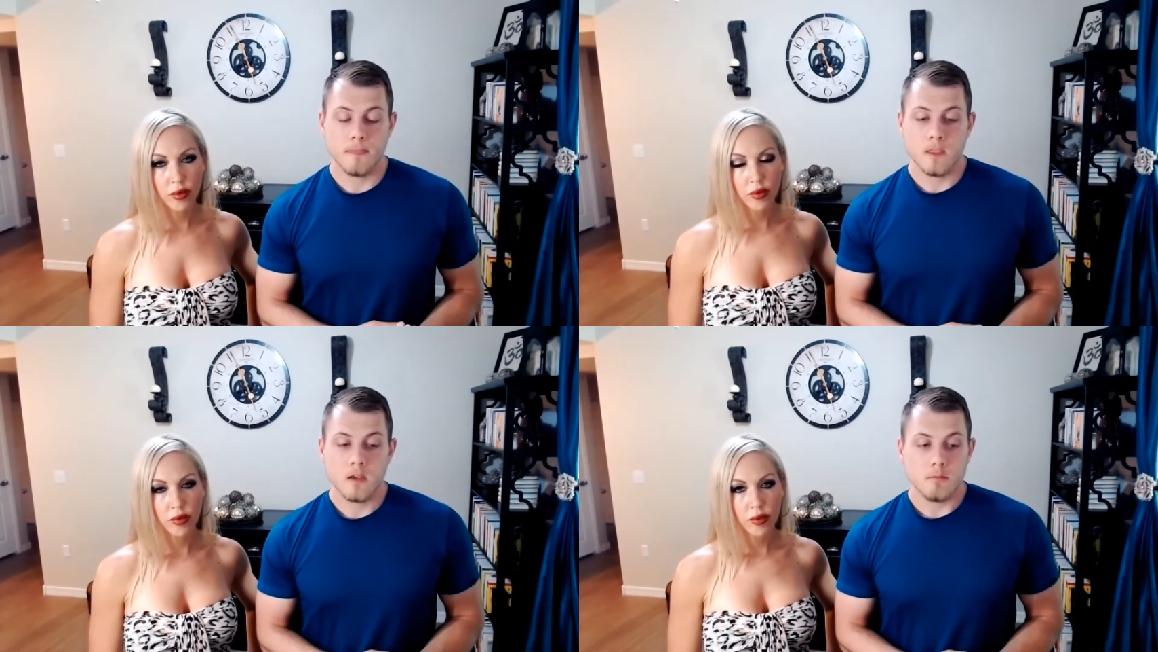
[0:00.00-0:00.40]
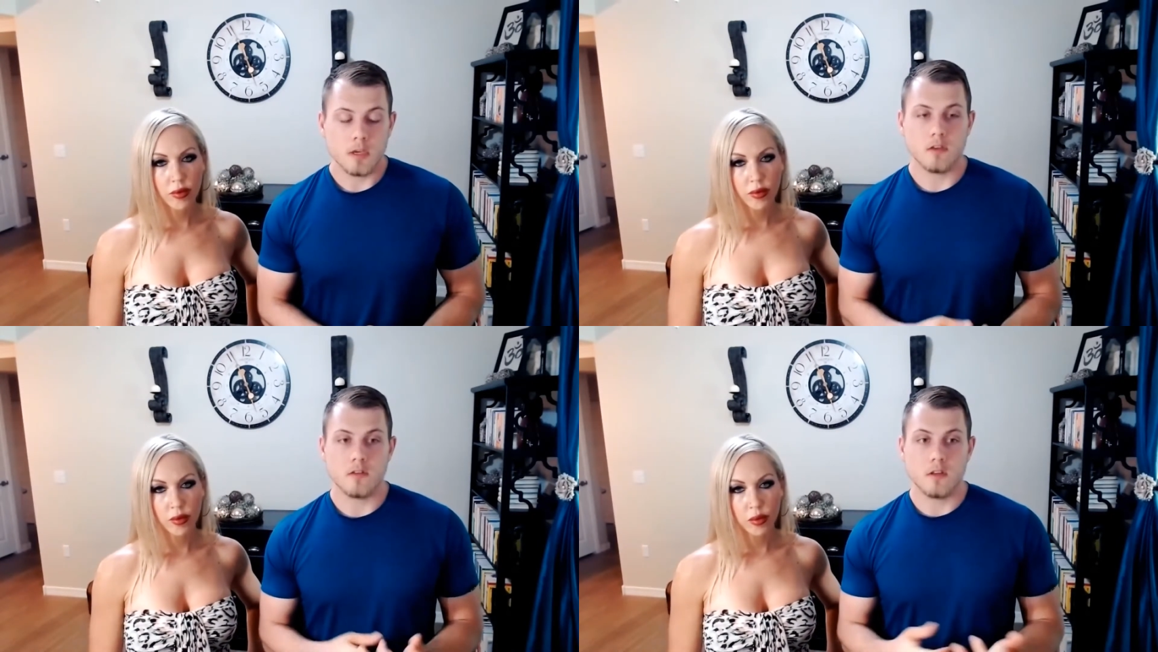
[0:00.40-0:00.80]
Speaker 1: because
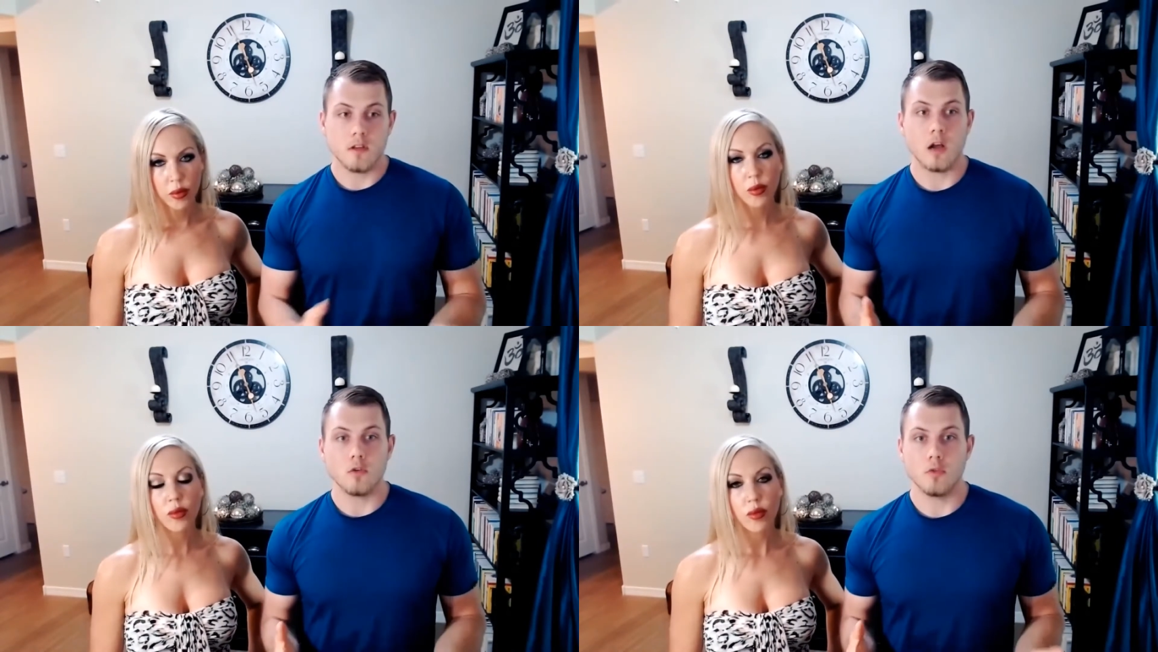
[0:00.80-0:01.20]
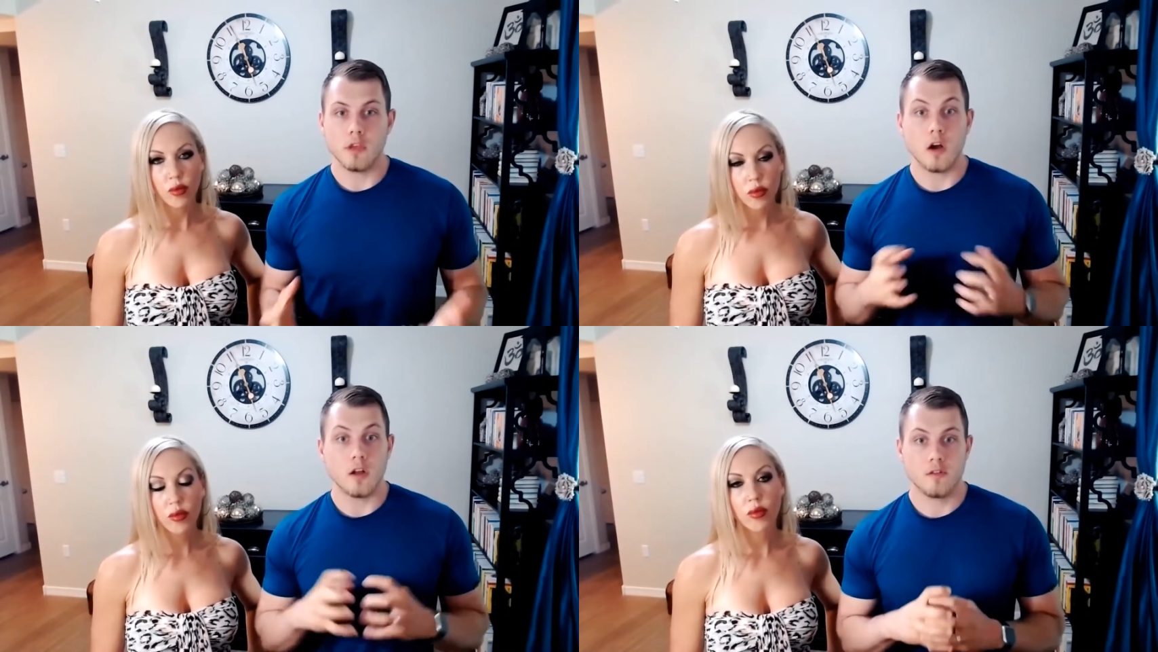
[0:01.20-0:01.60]
it not only
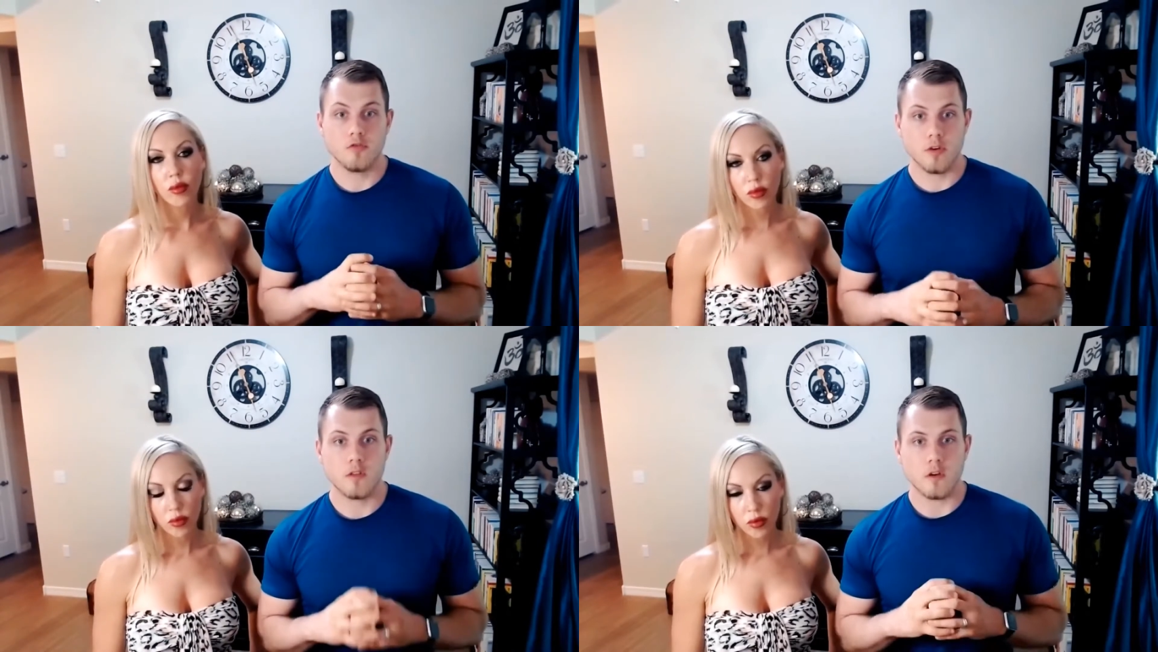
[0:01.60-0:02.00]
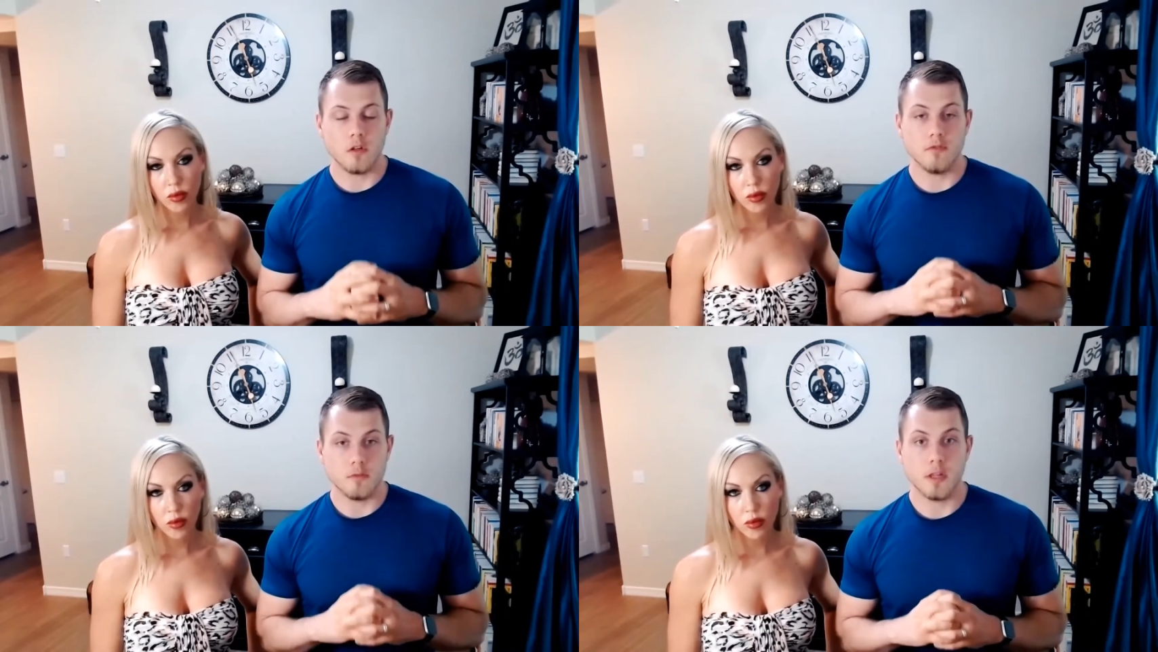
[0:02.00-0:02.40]
concentrates all of the
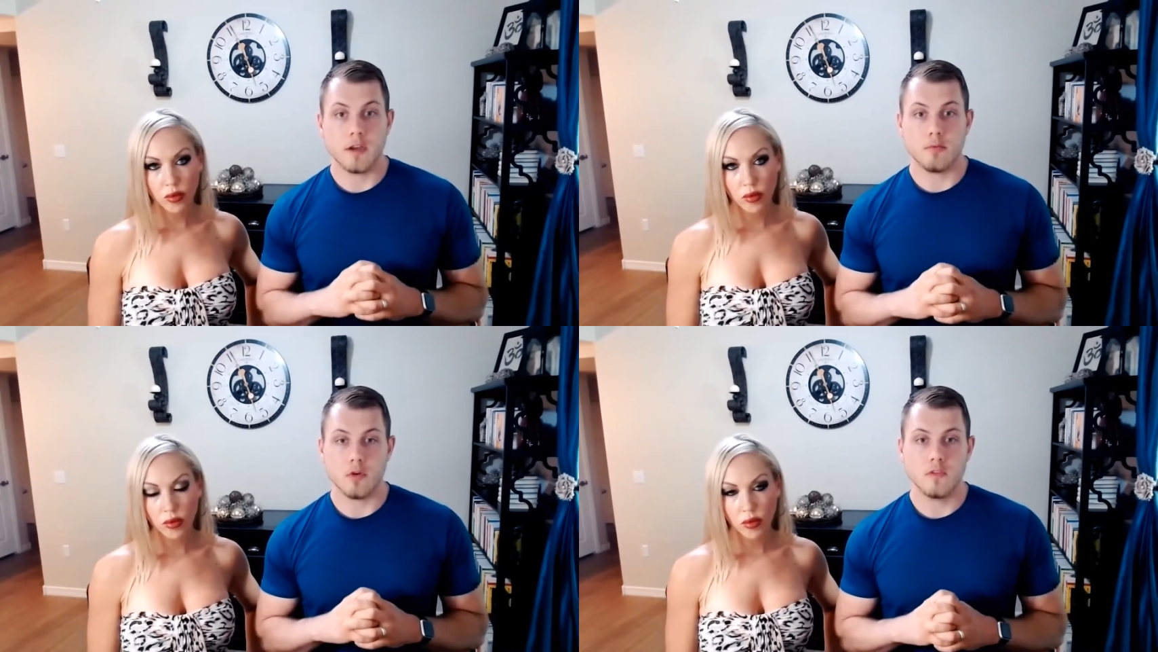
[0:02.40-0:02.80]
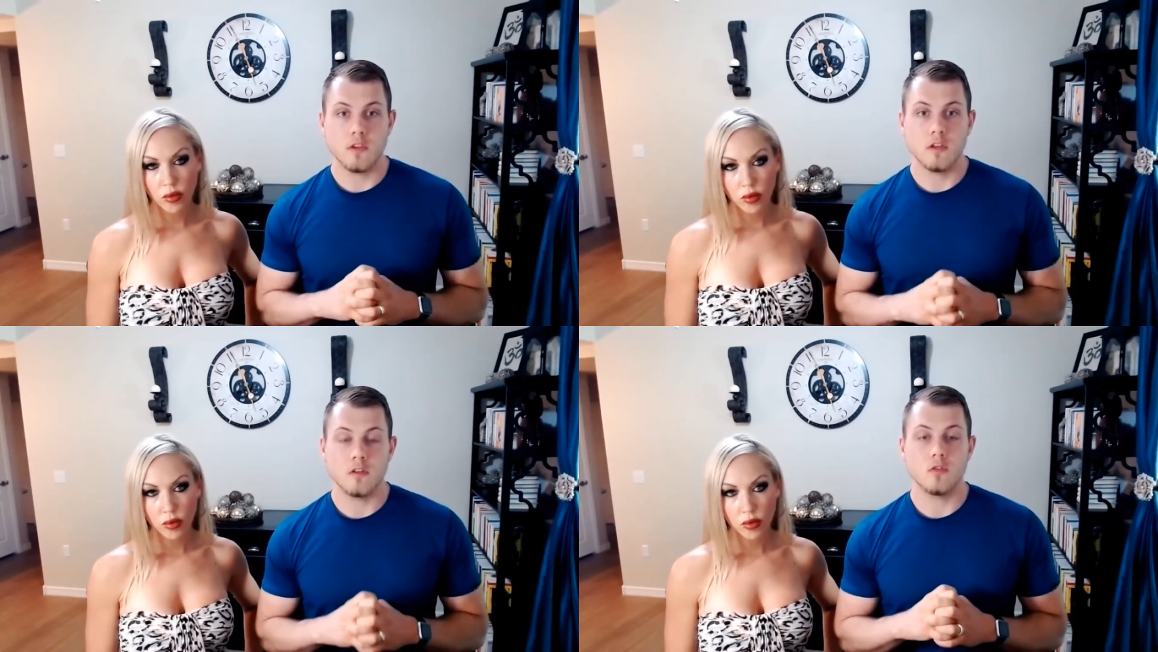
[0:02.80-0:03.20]
plant protein
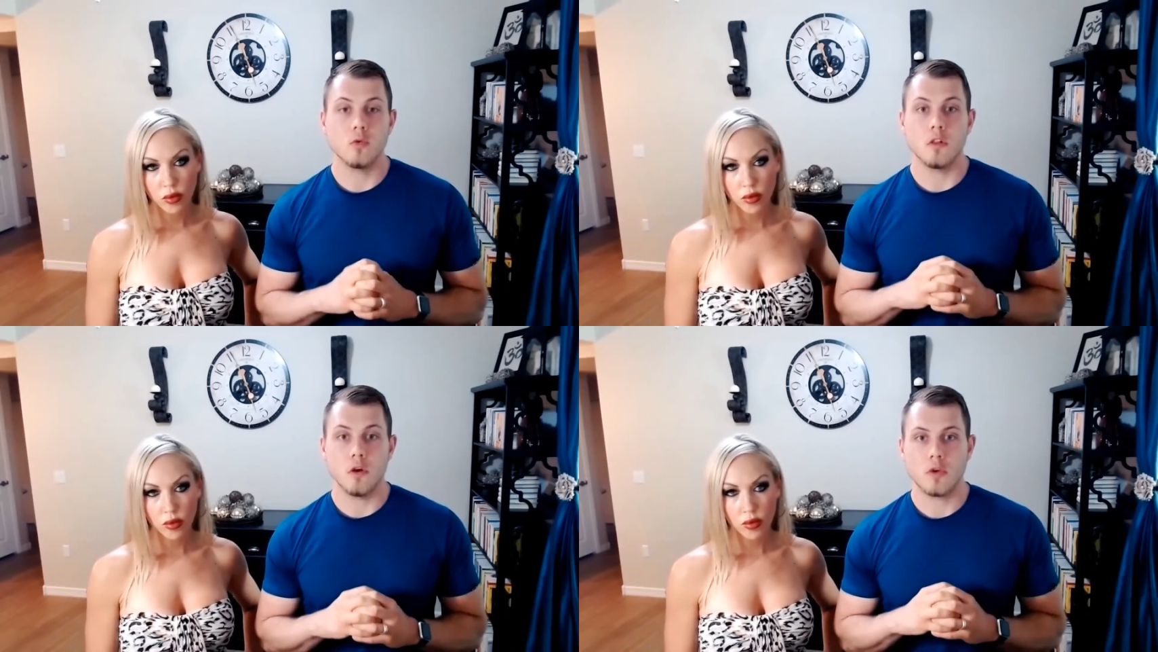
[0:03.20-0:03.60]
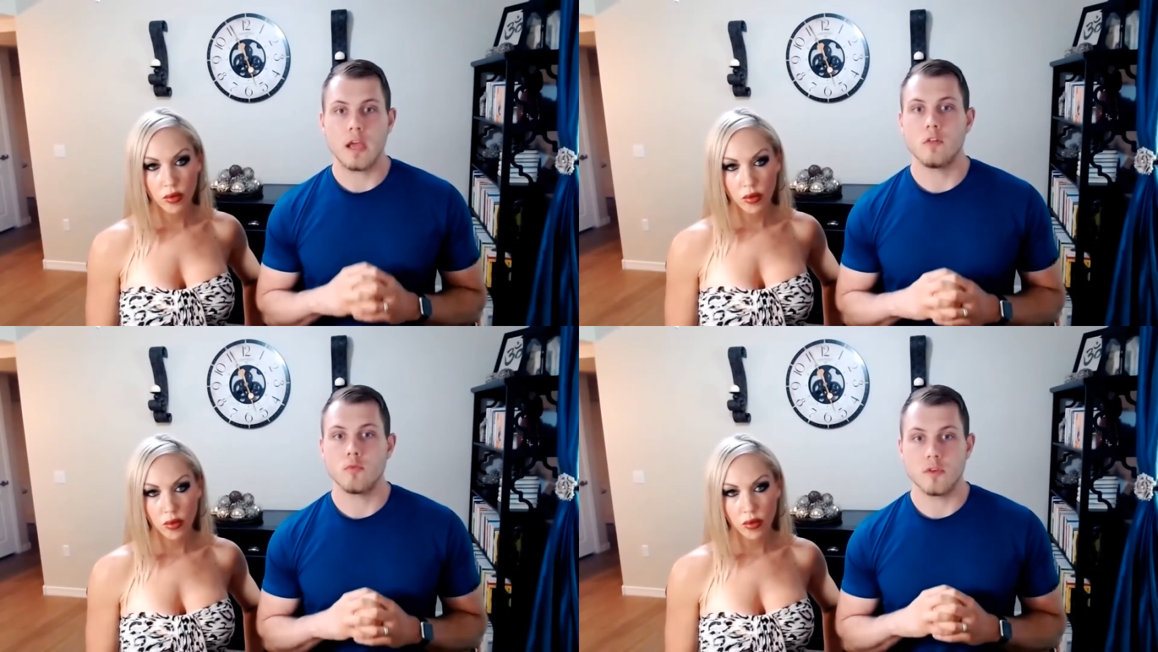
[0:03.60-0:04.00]
into a low-calorie
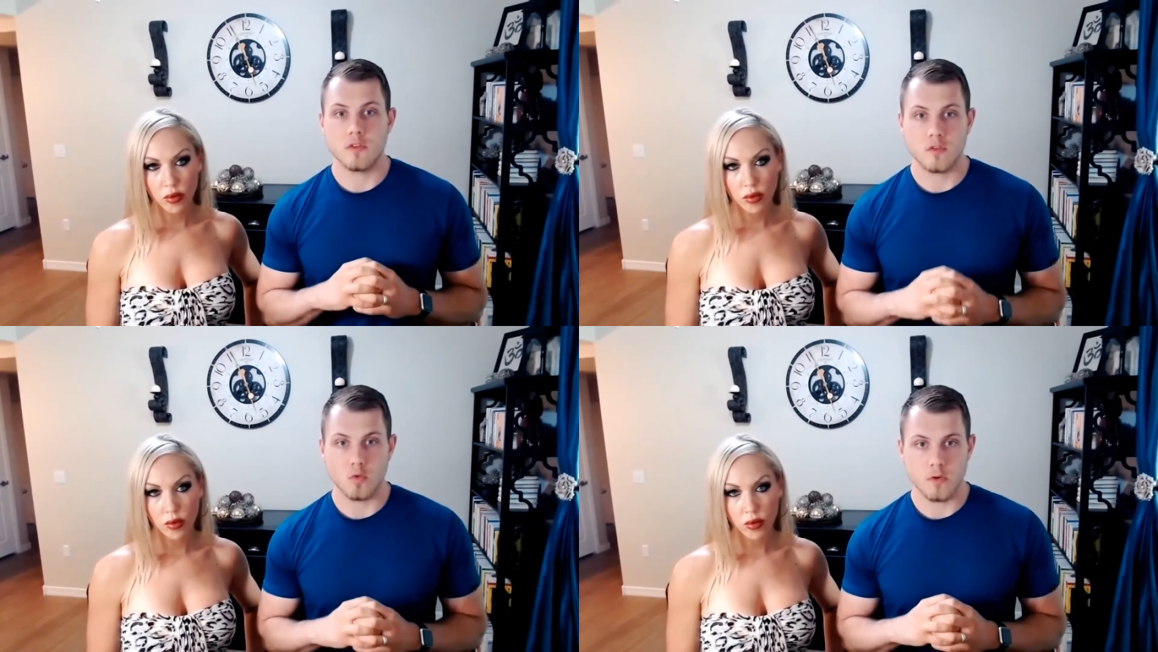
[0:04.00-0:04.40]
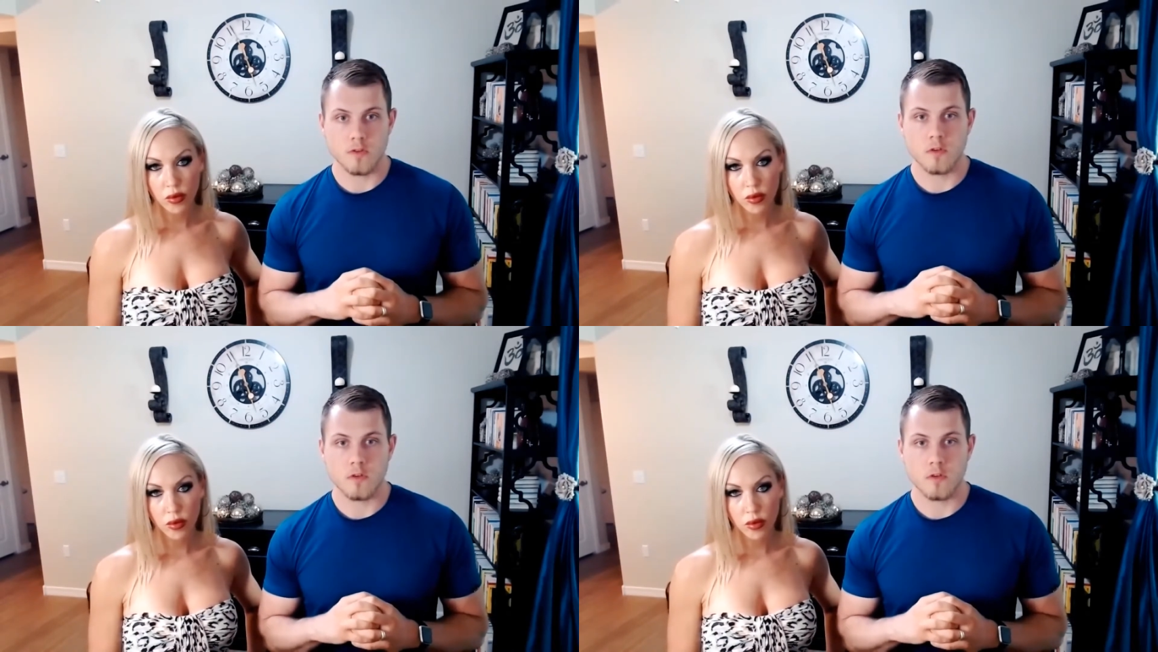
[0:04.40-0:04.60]
source,